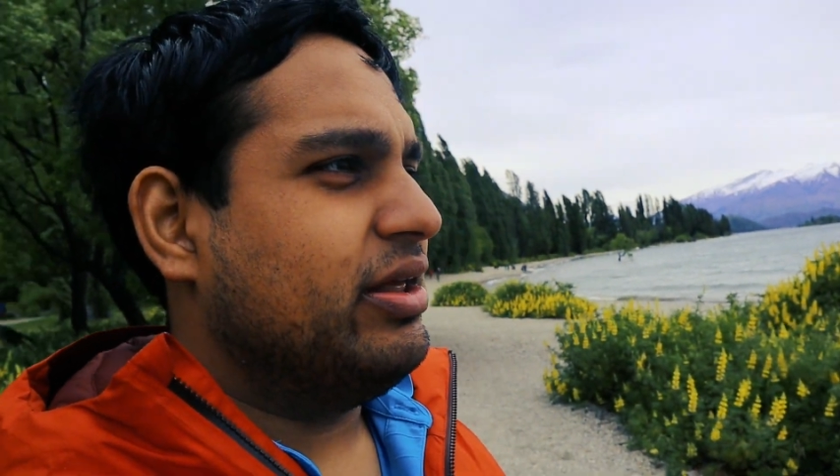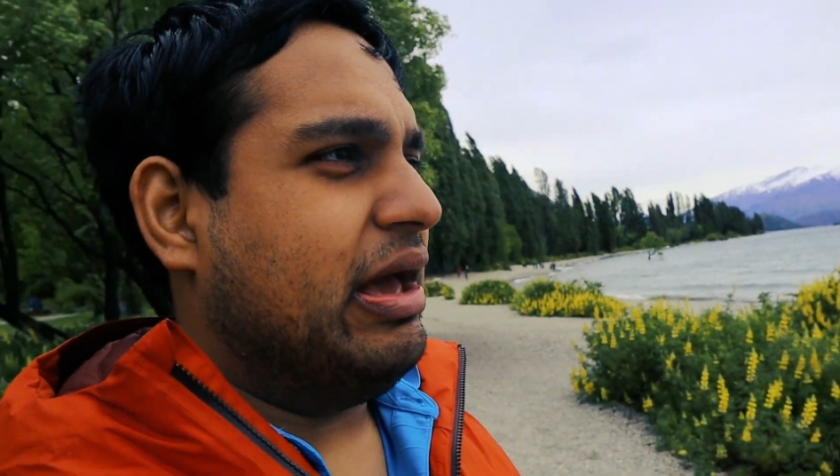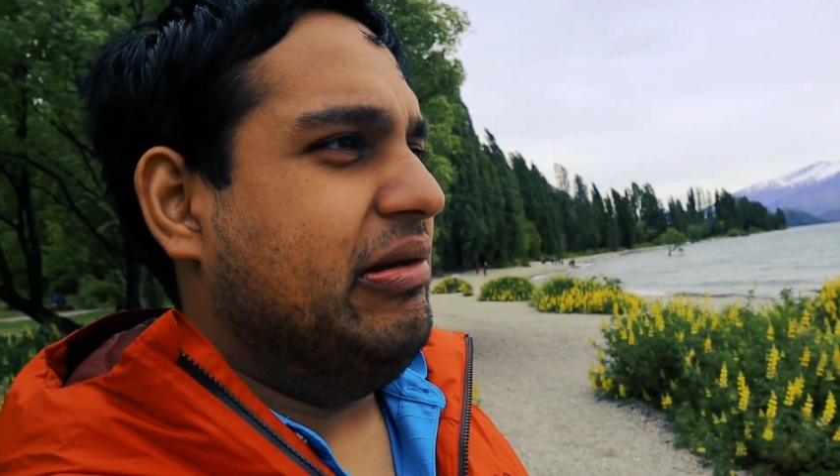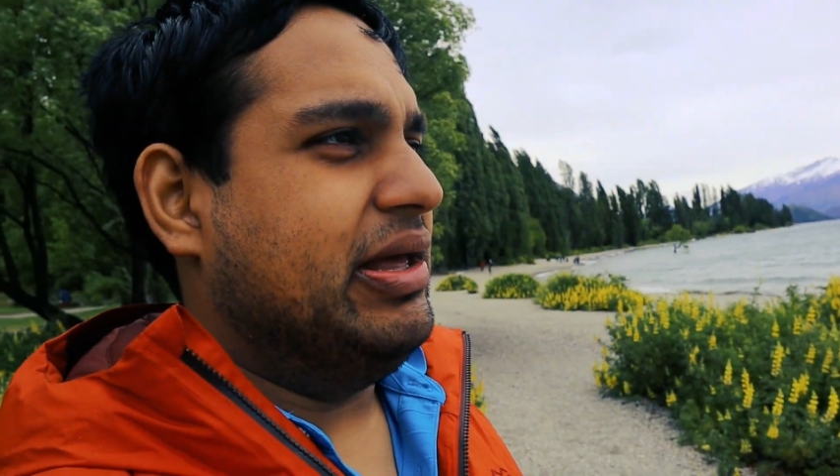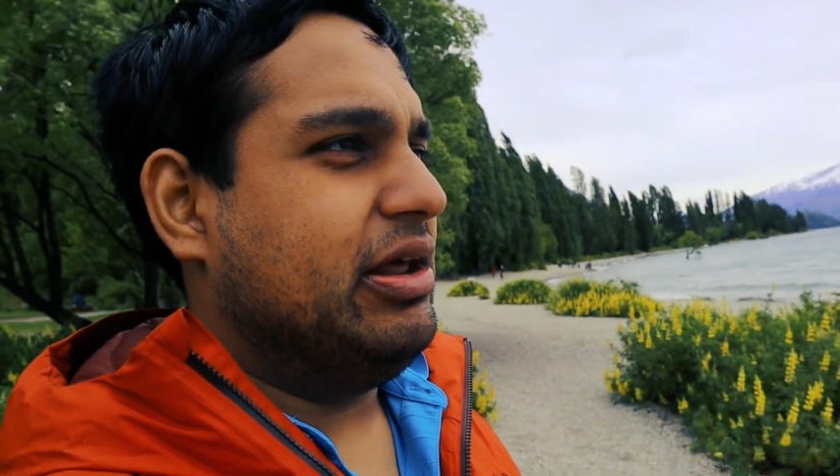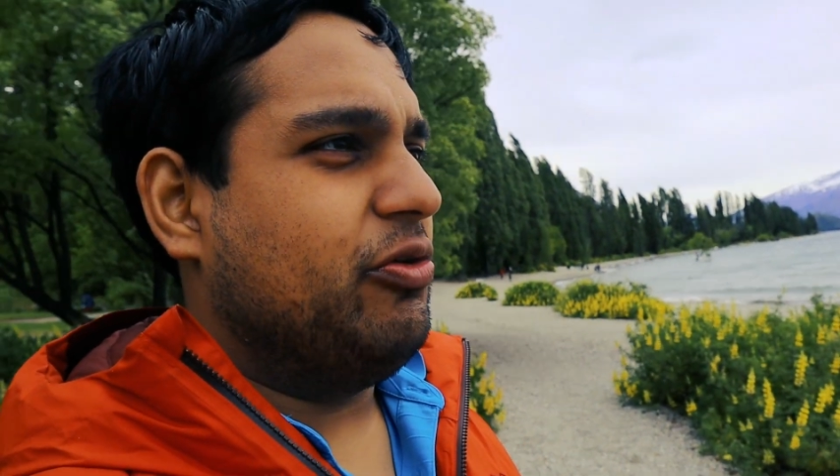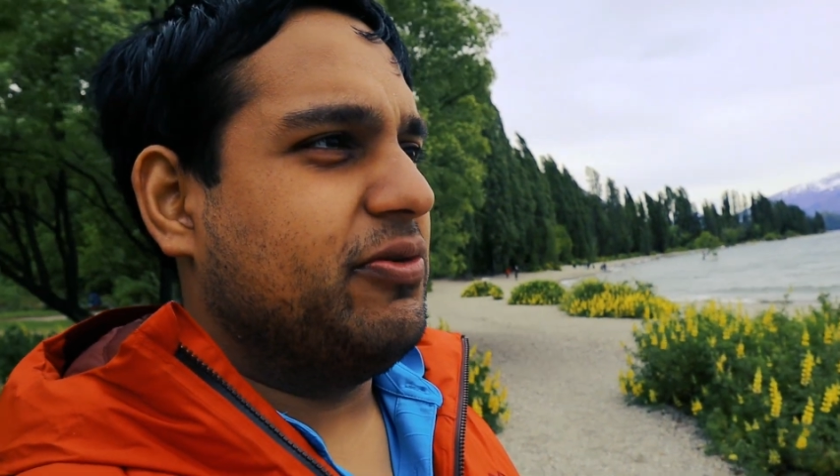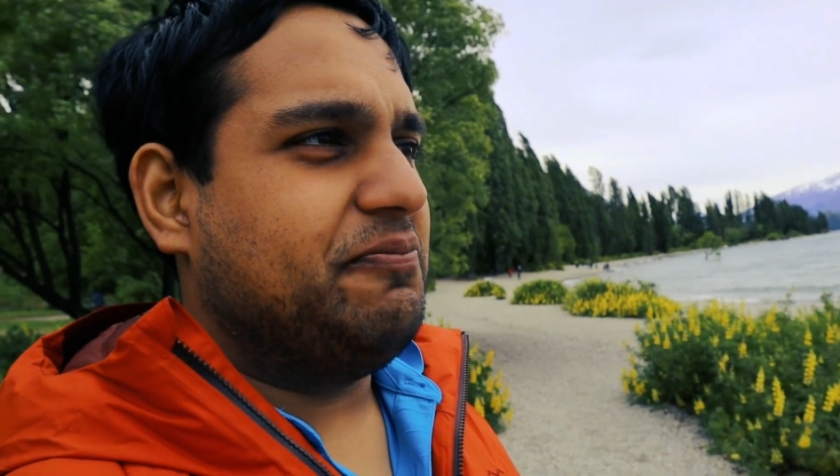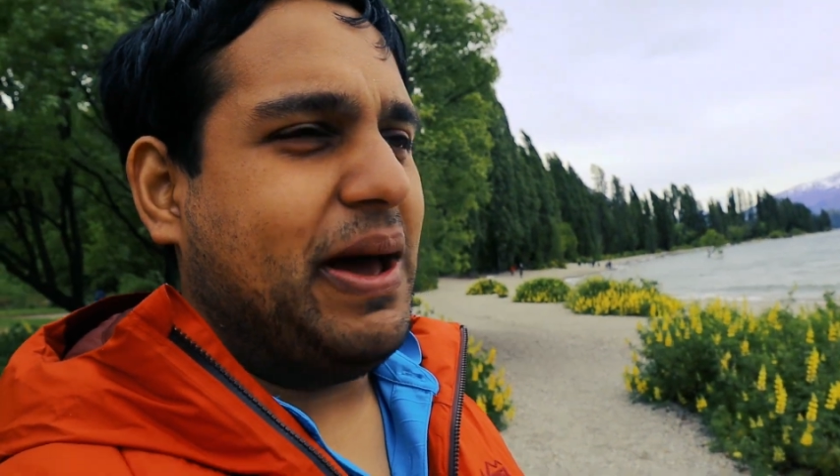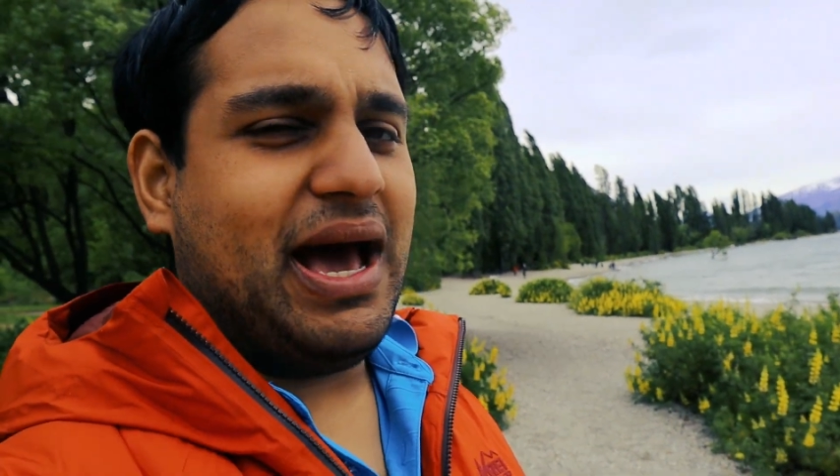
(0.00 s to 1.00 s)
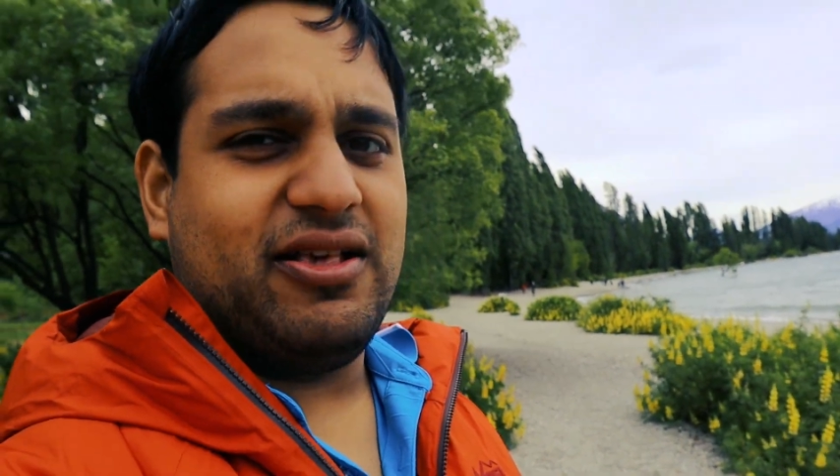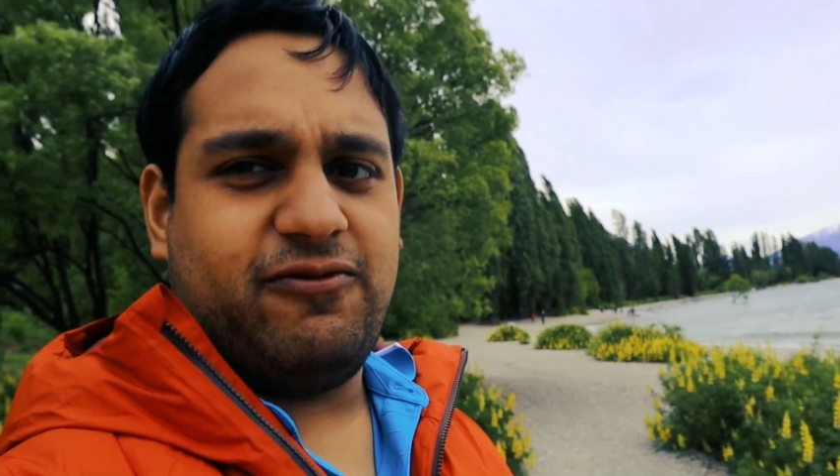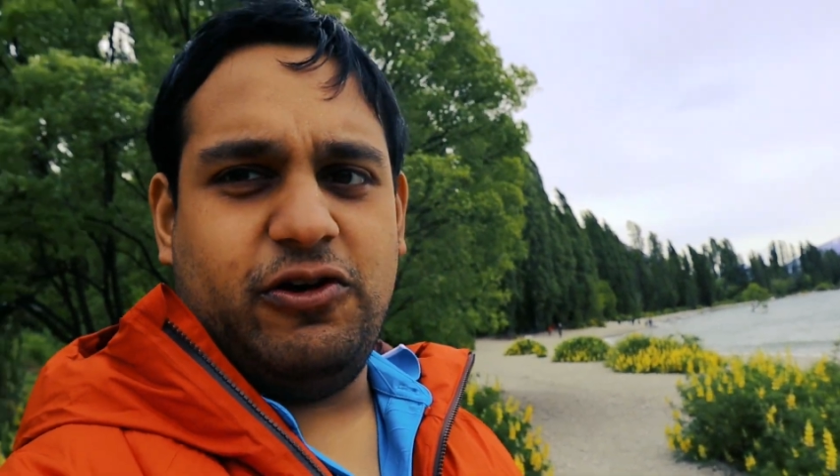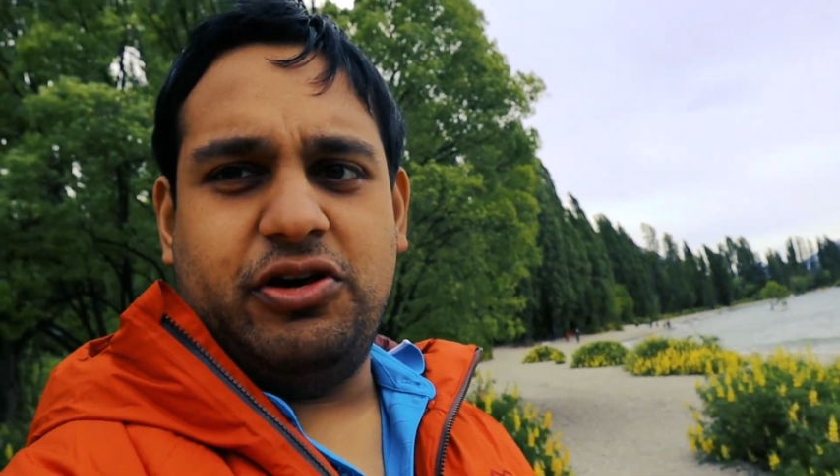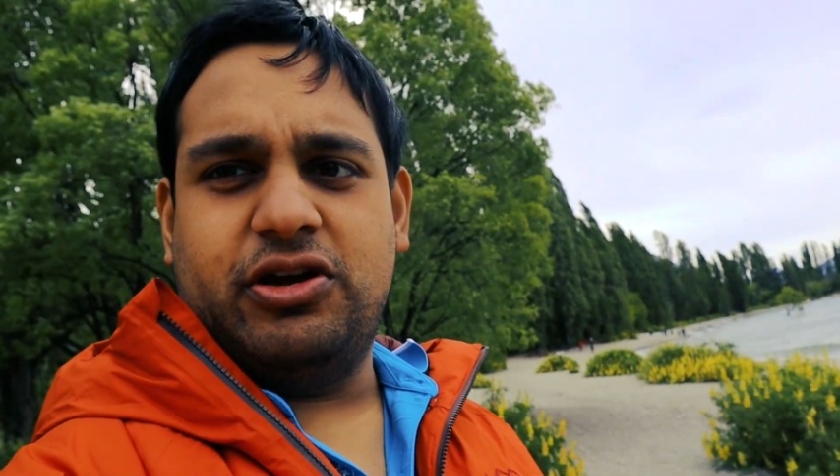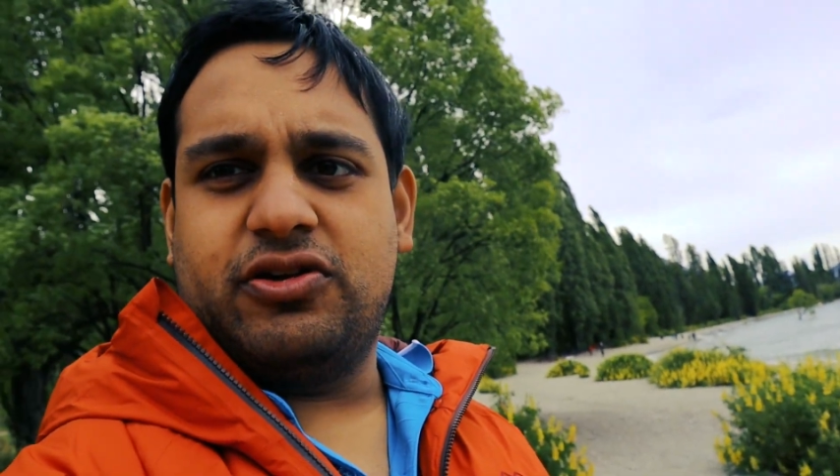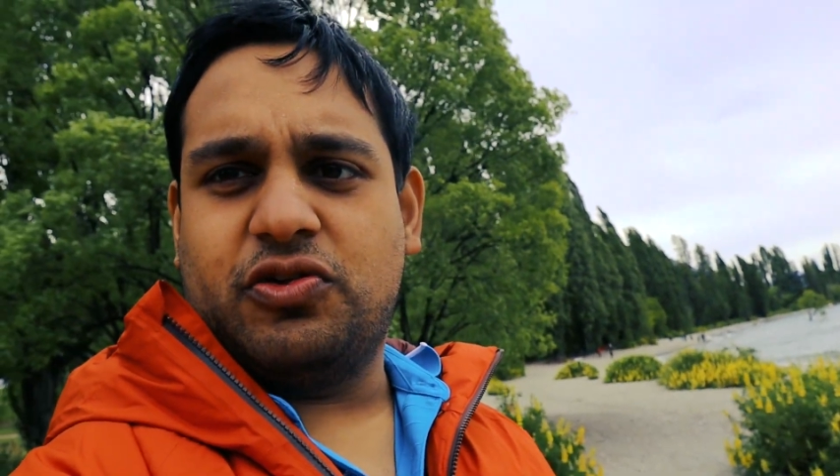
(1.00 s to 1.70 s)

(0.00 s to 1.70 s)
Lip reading: I mean, over the past few years,